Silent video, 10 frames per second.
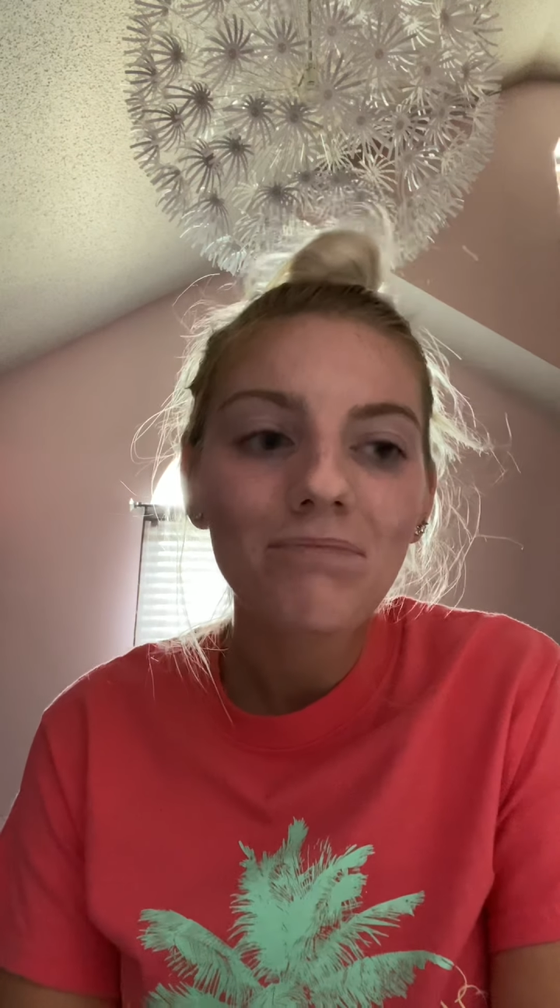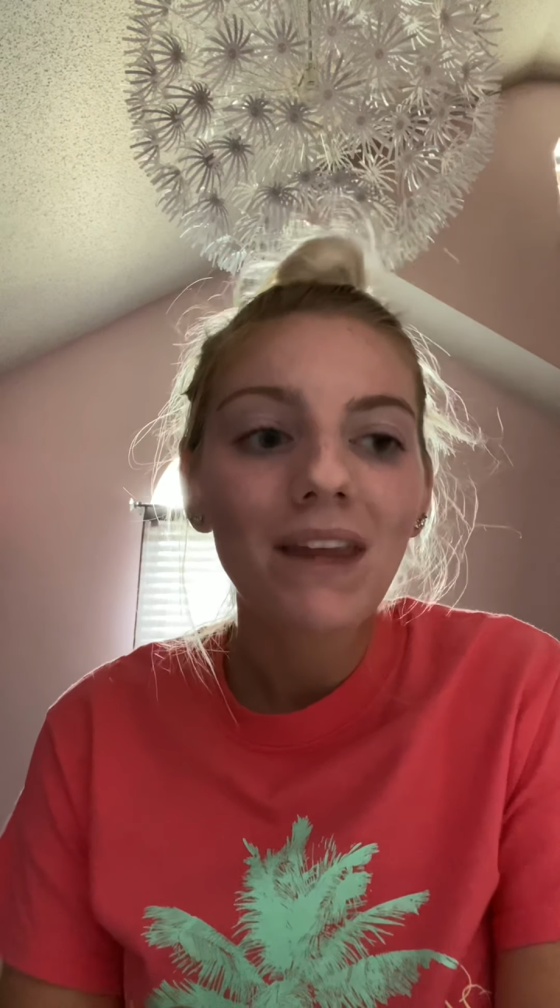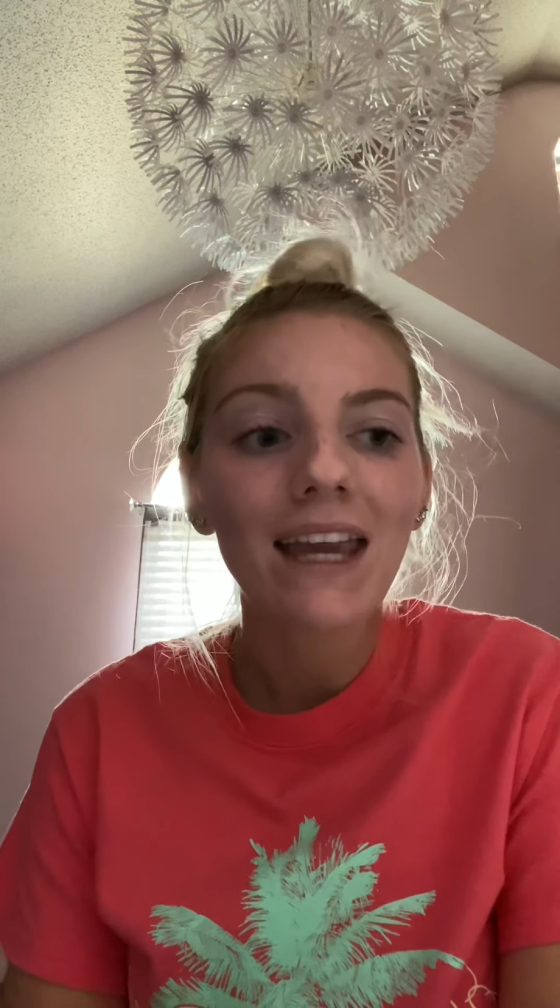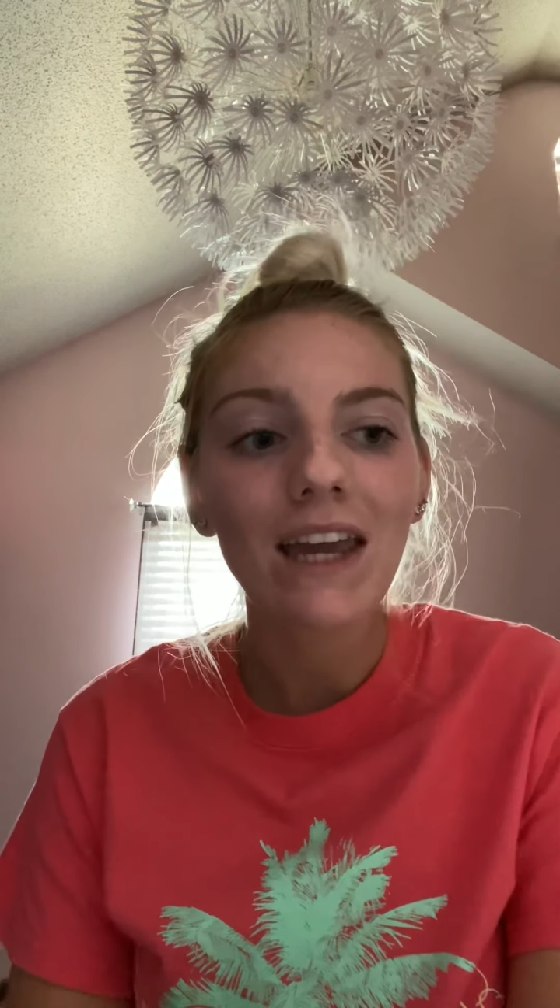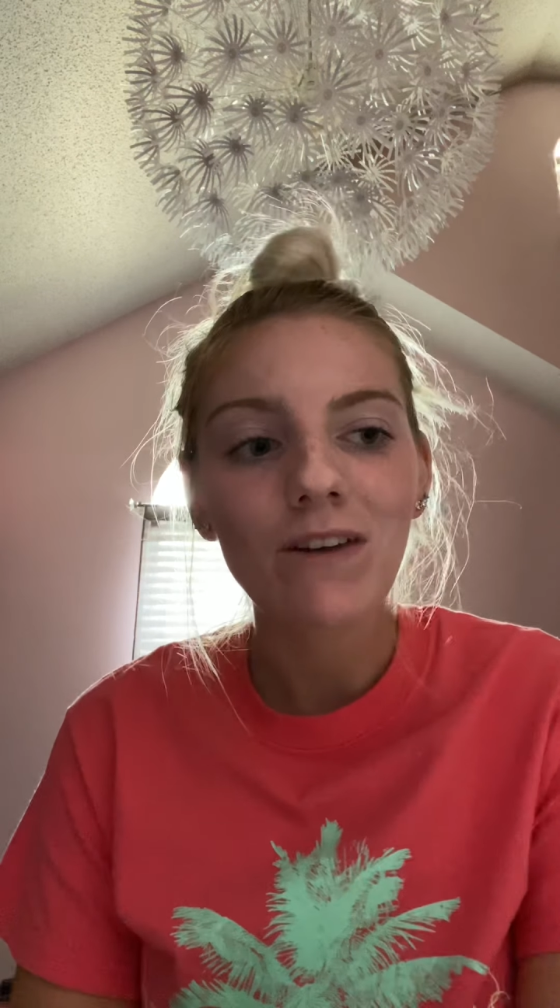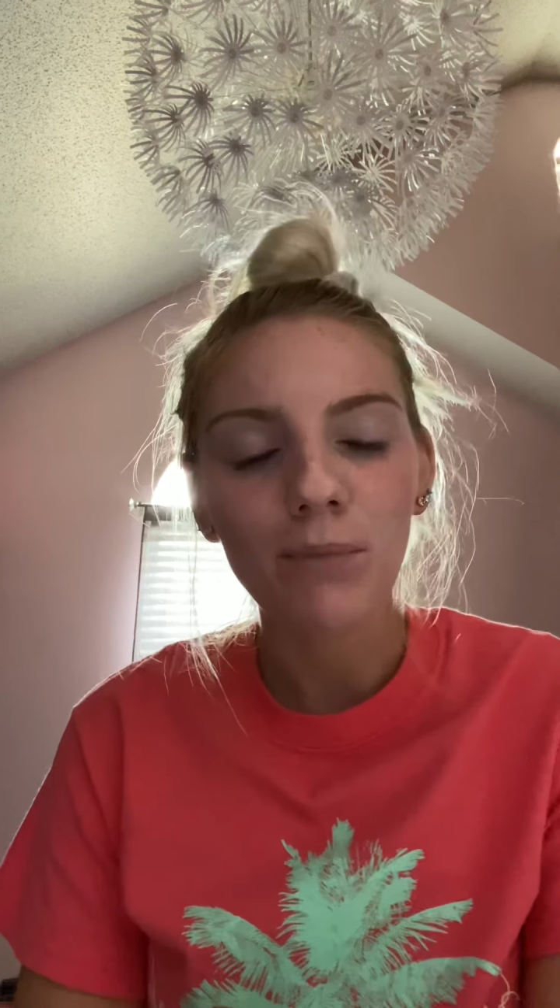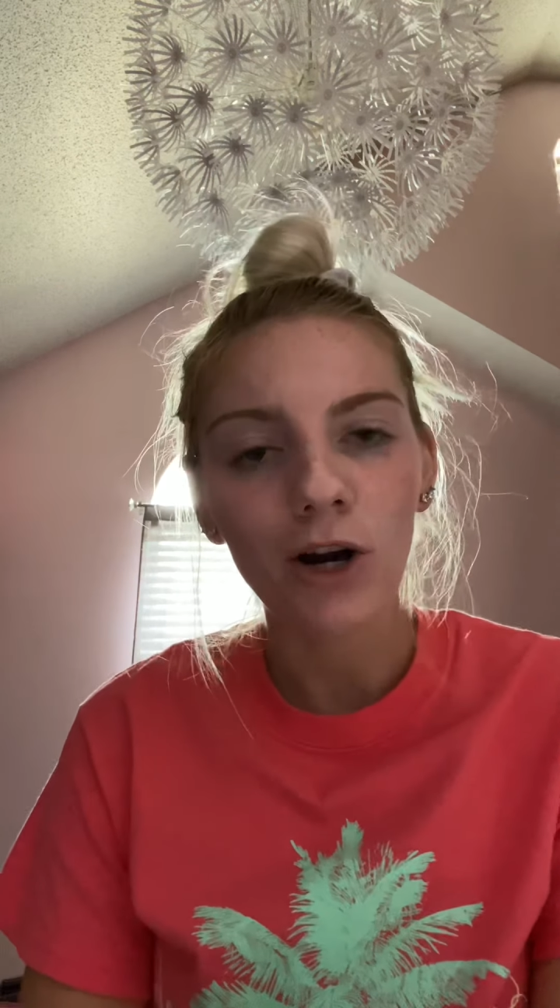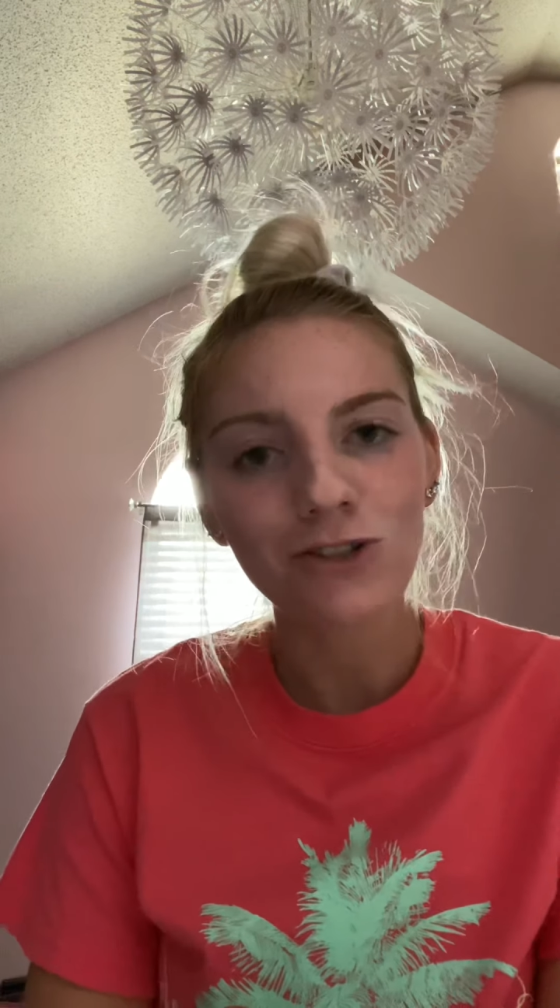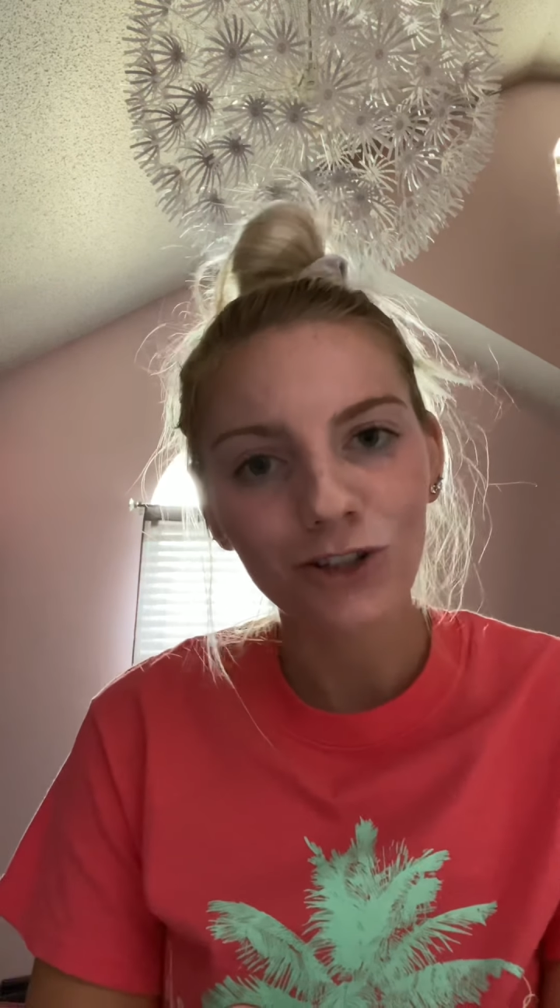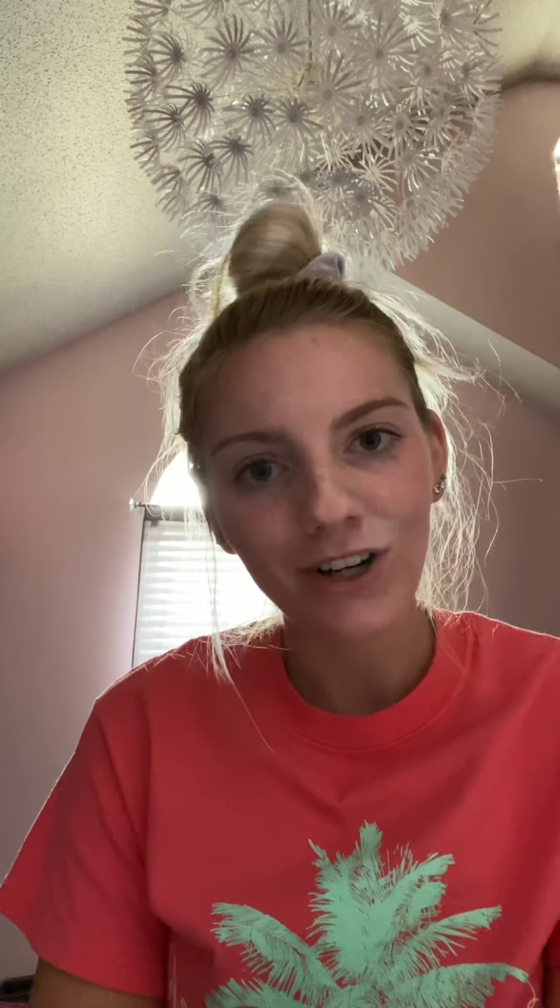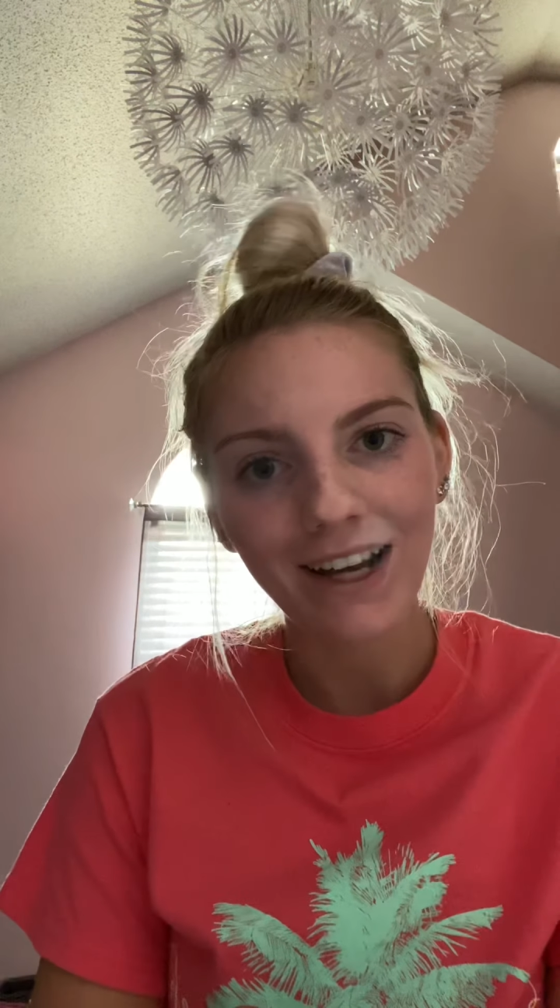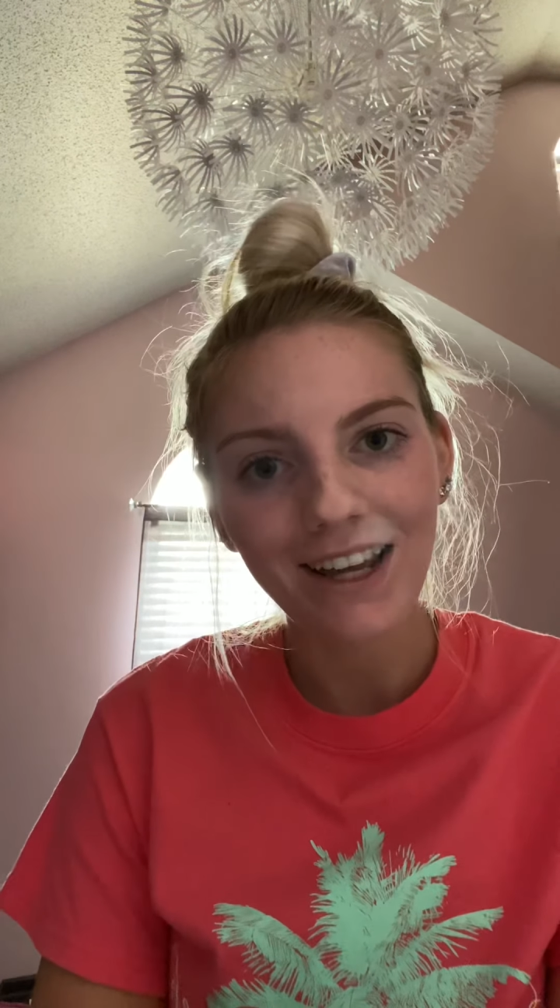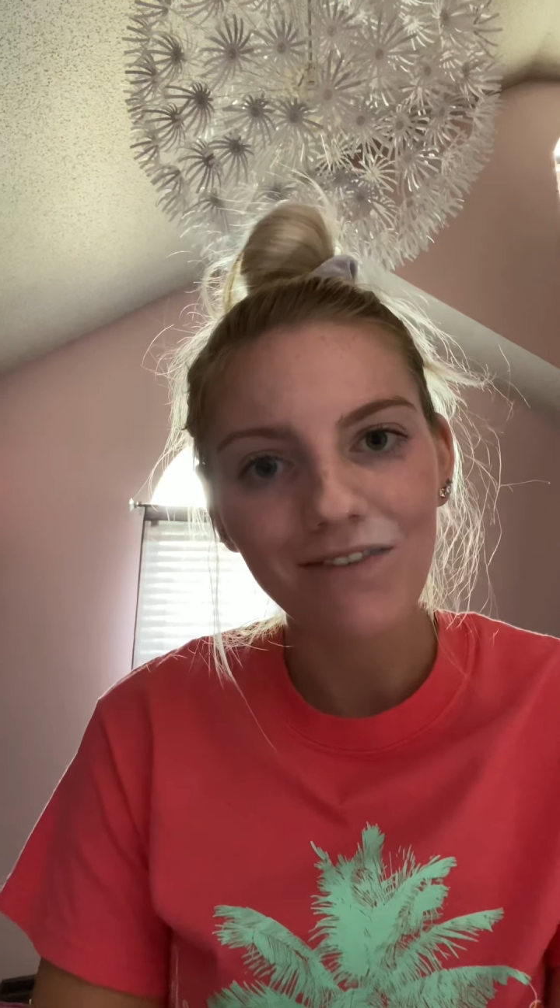and giving partial credit